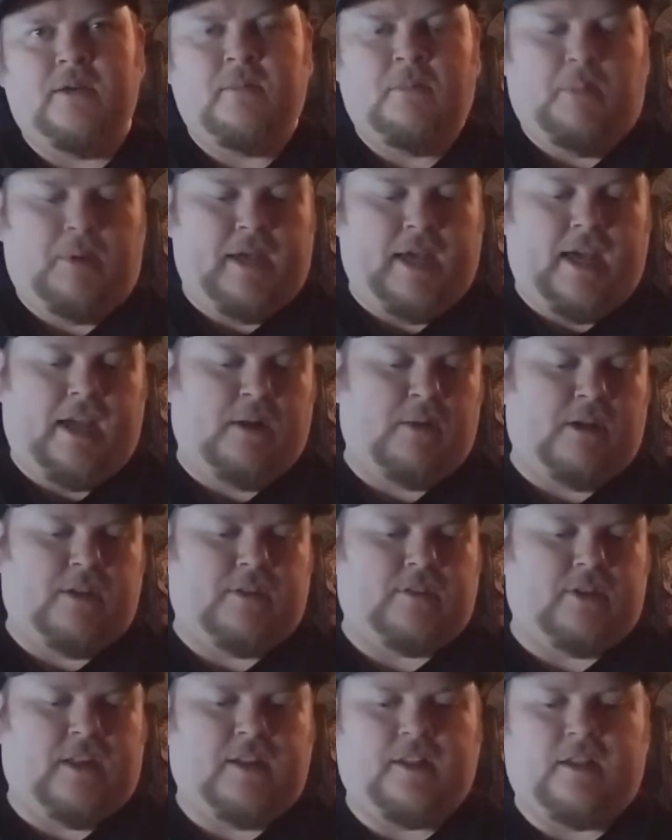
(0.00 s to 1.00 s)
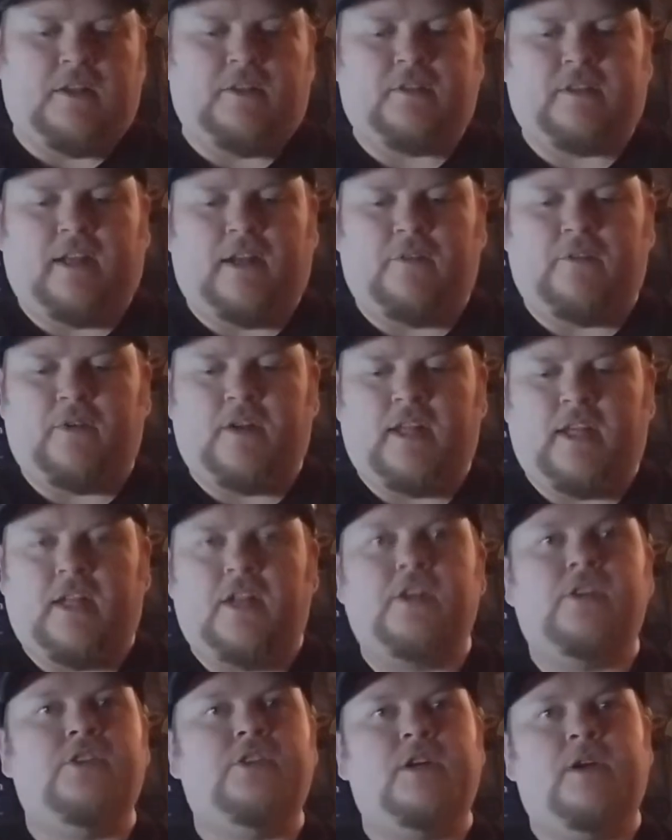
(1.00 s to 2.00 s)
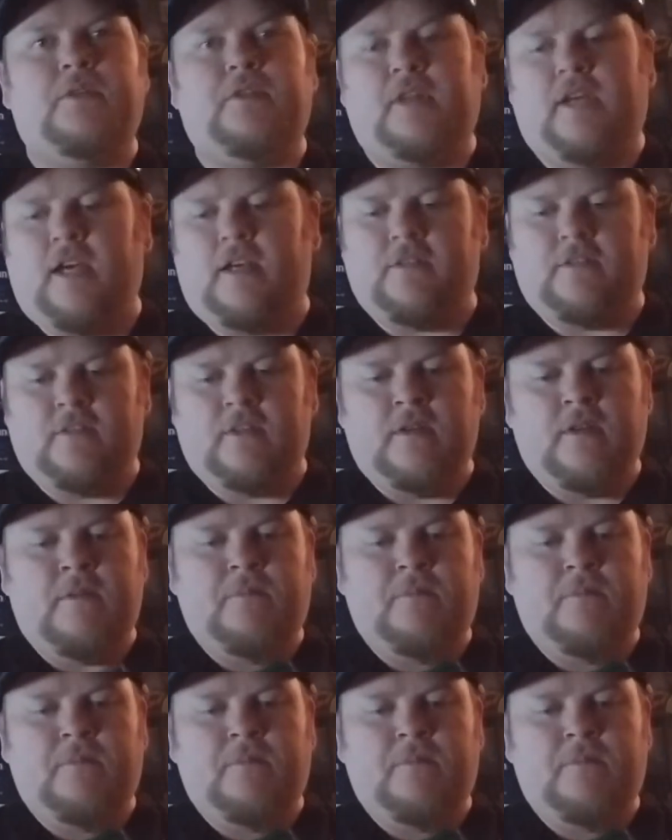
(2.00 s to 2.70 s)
But yeah, anyway, so I thought it was kind of funny how to share with you guys.